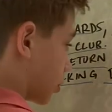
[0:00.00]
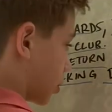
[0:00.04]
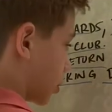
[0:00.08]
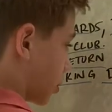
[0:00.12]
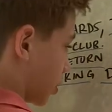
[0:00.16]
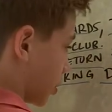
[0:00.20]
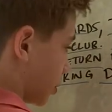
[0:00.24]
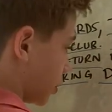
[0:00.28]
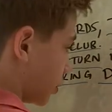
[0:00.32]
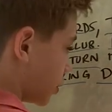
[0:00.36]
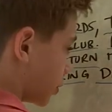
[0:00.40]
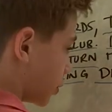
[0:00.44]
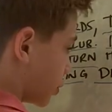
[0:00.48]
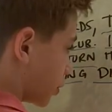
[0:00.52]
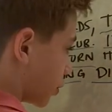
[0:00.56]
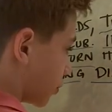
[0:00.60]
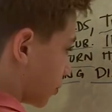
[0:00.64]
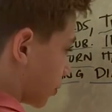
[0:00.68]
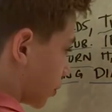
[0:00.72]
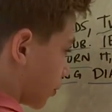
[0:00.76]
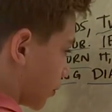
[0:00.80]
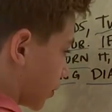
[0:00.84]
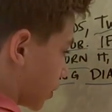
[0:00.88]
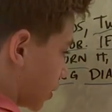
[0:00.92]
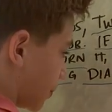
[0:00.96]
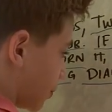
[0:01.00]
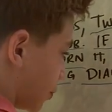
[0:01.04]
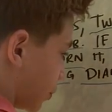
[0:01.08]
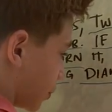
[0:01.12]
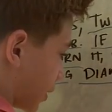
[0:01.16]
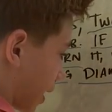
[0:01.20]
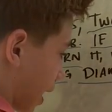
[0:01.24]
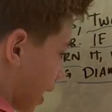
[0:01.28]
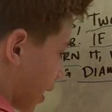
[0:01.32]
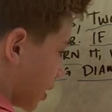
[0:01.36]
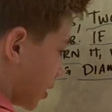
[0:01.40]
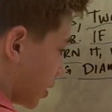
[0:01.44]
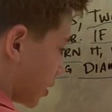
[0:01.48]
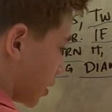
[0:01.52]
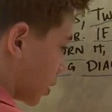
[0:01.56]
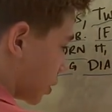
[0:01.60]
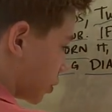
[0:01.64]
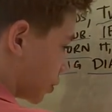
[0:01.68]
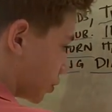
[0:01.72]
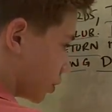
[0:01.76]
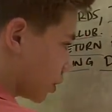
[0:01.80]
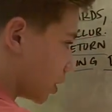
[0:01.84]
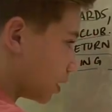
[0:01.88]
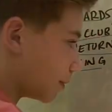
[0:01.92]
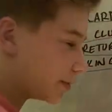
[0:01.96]
cards, so we're going to put that in our
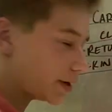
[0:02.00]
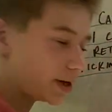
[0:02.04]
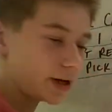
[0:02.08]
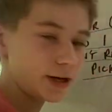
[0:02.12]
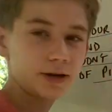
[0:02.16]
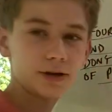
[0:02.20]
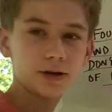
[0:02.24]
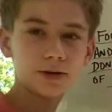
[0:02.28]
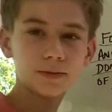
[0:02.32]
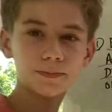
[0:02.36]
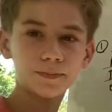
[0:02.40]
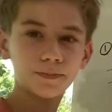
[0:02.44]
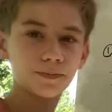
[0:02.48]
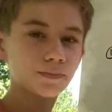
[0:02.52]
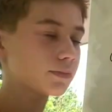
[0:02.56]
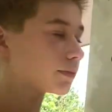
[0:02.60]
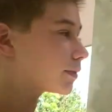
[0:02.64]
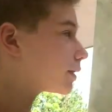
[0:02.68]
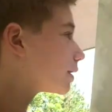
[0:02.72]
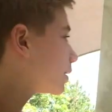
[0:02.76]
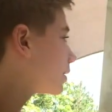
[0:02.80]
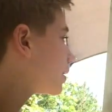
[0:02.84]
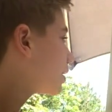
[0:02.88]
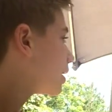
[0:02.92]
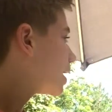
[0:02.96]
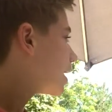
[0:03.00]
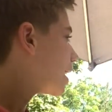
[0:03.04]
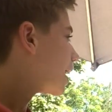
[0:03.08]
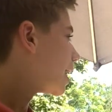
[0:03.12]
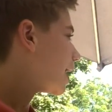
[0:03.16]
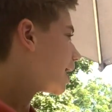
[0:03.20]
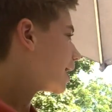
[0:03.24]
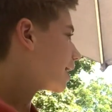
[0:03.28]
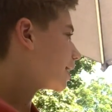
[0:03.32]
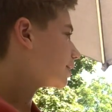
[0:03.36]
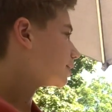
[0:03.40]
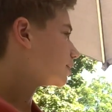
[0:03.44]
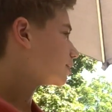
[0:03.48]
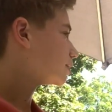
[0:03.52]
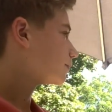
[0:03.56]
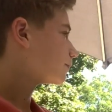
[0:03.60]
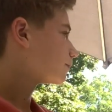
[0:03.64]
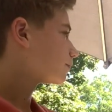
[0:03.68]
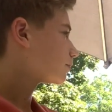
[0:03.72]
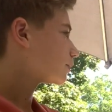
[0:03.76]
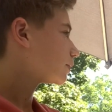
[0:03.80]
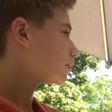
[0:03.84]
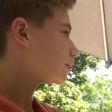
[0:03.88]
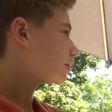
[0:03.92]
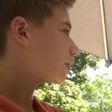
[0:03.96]
denominator, and
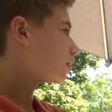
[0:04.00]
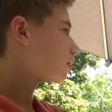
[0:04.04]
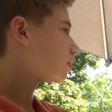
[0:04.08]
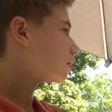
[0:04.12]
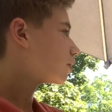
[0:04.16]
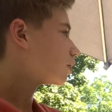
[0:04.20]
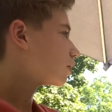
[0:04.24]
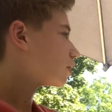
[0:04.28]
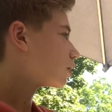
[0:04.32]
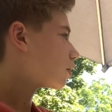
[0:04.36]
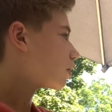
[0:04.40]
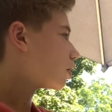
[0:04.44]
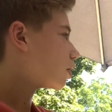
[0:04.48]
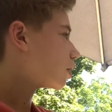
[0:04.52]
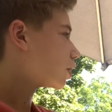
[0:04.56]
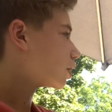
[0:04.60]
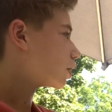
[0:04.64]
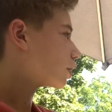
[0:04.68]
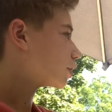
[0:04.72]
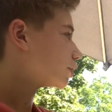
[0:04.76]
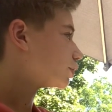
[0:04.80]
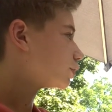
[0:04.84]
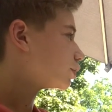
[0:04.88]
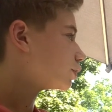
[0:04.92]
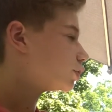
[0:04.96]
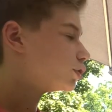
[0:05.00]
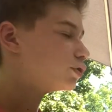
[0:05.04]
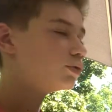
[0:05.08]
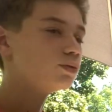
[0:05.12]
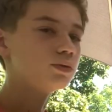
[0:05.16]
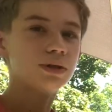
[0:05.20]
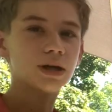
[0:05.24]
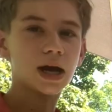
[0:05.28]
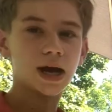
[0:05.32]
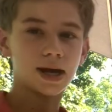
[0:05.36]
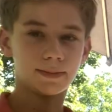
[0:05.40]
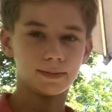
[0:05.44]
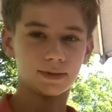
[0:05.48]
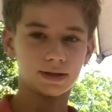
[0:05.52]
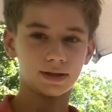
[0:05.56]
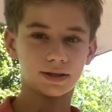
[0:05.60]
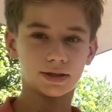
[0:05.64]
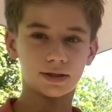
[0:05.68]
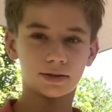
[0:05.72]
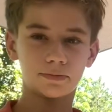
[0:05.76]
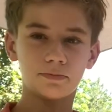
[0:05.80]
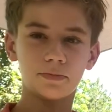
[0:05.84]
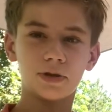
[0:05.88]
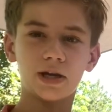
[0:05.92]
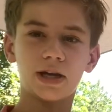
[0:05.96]
there are 2
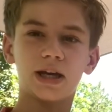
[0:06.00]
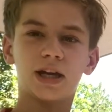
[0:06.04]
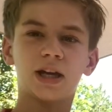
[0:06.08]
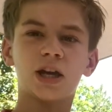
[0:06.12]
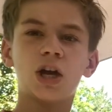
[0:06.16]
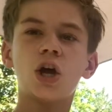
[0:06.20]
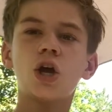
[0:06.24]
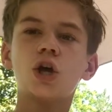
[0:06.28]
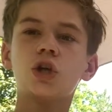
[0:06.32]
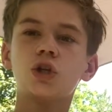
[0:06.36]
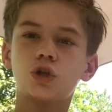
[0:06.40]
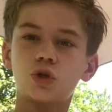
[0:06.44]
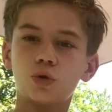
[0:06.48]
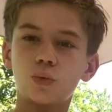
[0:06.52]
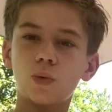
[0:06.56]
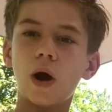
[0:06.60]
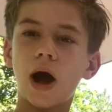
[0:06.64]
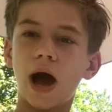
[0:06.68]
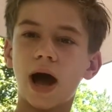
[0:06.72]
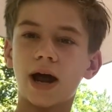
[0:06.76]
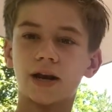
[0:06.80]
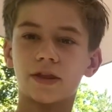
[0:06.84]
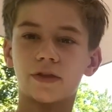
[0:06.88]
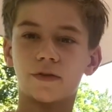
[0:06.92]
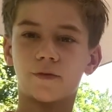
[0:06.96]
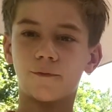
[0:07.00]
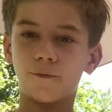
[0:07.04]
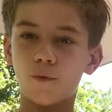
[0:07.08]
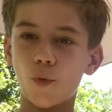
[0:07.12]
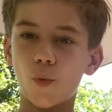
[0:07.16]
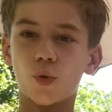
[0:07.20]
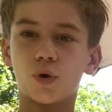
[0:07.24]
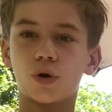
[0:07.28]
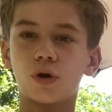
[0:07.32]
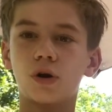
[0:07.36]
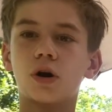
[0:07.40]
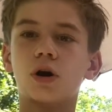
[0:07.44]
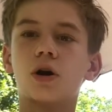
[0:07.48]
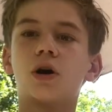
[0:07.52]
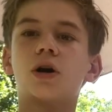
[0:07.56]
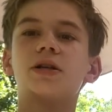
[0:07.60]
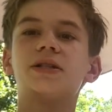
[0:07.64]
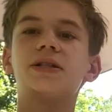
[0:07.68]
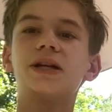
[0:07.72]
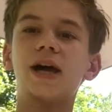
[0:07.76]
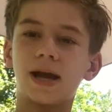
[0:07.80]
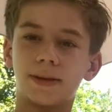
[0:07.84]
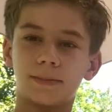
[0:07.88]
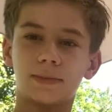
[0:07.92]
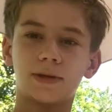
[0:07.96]
diamonds, meaning 2 out of the 4 are
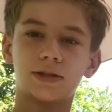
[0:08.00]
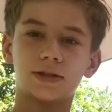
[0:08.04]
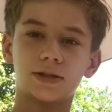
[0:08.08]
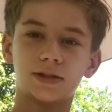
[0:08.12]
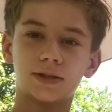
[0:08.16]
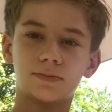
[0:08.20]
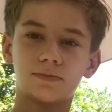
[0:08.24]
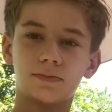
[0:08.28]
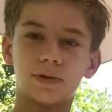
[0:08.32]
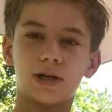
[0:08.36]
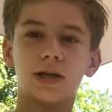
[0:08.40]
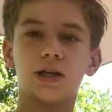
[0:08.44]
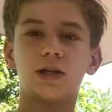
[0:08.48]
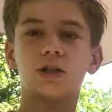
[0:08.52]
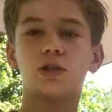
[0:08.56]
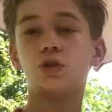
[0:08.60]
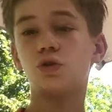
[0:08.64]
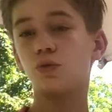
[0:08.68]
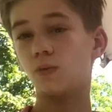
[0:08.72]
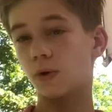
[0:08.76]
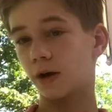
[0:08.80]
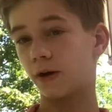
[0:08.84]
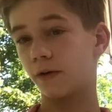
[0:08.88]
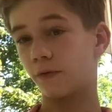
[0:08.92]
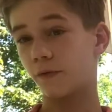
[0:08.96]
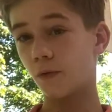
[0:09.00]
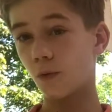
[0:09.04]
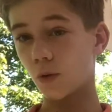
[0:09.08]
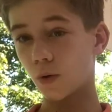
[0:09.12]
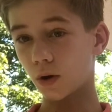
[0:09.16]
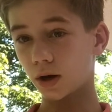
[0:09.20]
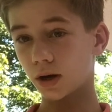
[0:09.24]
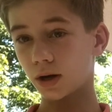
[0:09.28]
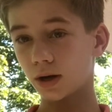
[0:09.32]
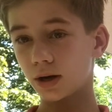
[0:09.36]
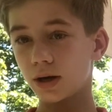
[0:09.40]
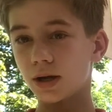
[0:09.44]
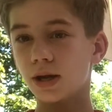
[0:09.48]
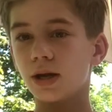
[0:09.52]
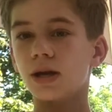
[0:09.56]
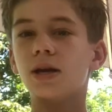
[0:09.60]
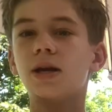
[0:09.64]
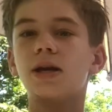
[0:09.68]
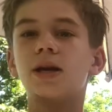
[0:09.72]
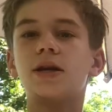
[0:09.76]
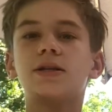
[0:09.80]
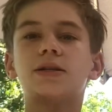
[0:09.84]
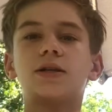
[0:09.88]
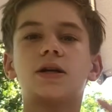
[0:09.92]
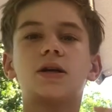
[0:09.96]
diamonds, meaning 2 out of 4
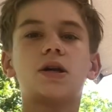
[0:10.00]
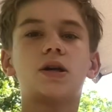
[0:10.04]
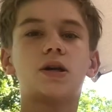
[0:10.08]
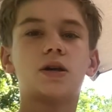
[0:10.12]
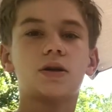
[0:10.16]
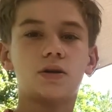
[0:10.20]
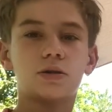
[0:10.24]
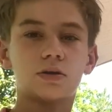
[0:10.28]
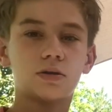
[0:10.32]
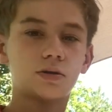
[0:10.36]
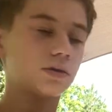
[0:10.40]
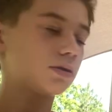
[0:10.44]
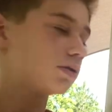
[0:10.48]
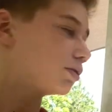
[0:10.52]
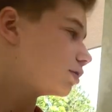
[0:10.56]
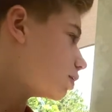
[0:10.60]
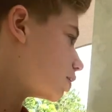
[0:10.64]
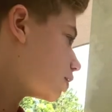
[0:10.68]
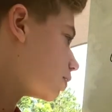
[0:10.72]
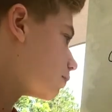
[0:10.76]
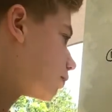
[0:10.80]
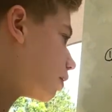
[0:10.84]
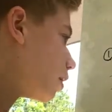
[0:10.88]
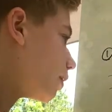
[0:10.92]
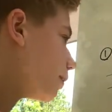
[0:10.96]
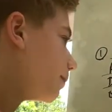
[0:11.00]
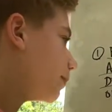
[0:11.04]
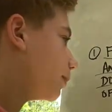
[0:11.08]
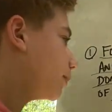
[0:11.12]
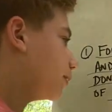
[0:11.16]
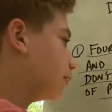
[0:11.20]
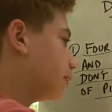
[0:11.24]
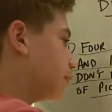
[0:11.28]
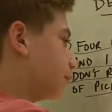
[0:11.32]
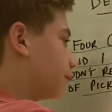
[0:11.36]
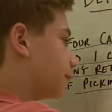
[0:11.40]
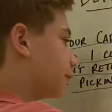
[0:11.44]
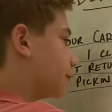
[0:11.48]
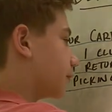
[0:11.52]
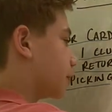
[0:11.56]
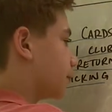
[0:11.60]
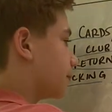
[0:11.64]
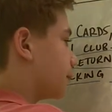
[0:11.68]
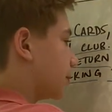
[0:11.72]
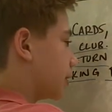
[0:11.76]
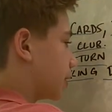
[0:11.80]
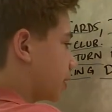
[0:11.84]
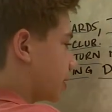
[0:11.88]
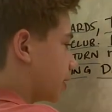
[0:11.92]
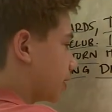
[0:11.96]
is our probability for
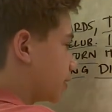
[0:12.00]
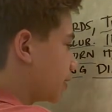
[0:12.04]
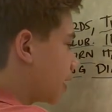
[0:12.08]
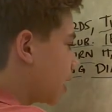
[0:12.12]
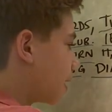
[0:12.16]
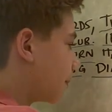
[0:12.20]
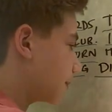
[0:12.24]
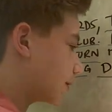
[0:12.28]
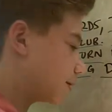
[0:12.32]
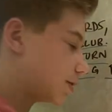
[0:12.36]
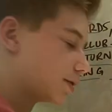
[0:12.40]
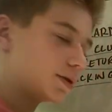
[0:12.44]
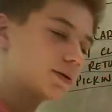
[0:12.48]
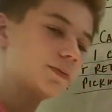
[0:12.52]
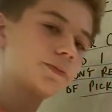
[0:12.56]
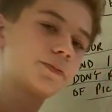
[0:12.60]
picking a diamond.